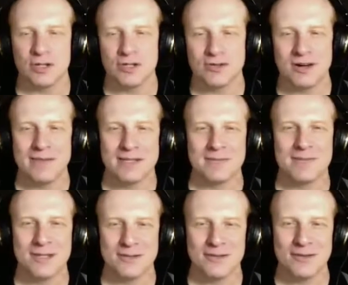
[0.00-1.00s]
described as the
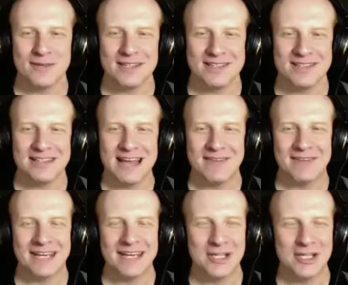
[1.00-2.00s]
mystery meat
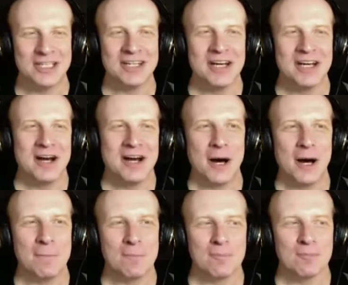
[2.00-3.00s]
navigation. Yeah.
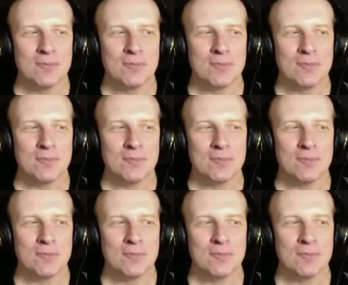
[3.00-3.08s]
Um,